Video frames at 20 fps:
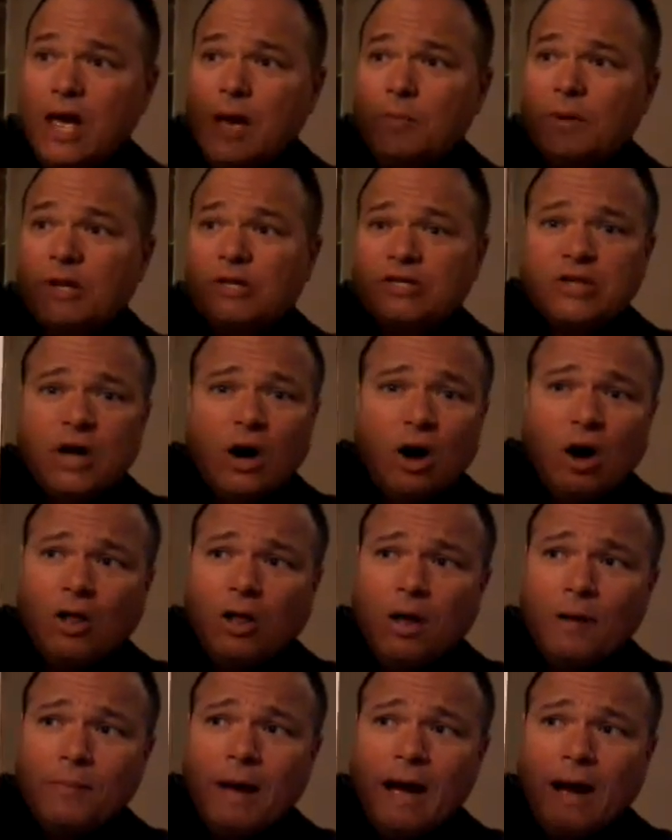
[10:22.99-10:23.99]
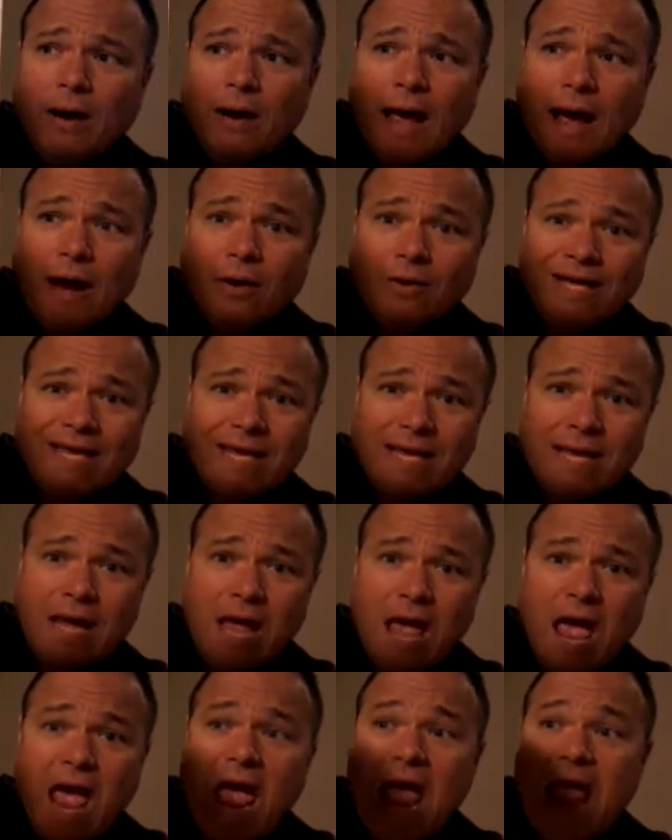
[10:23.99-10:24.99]
but it's all about how he
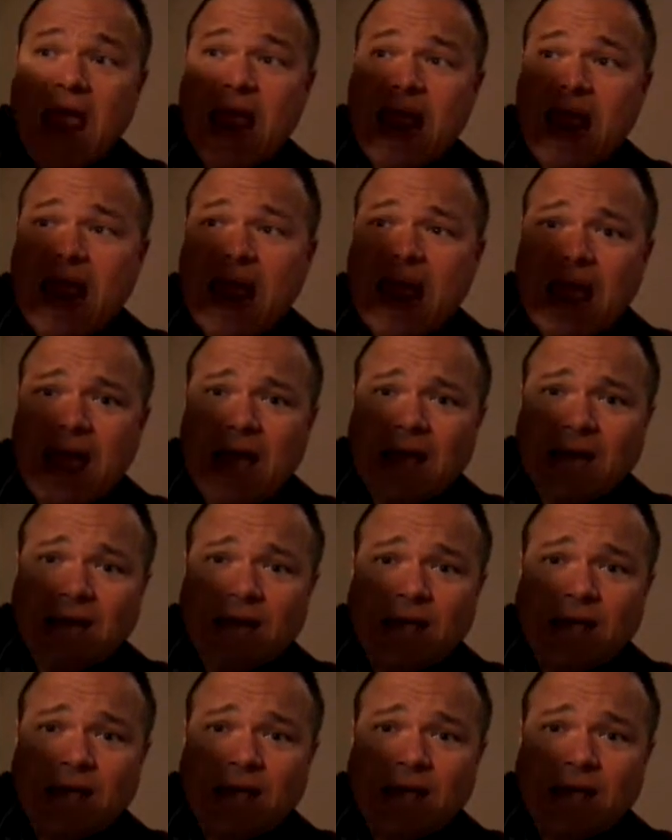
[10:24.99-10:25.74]
and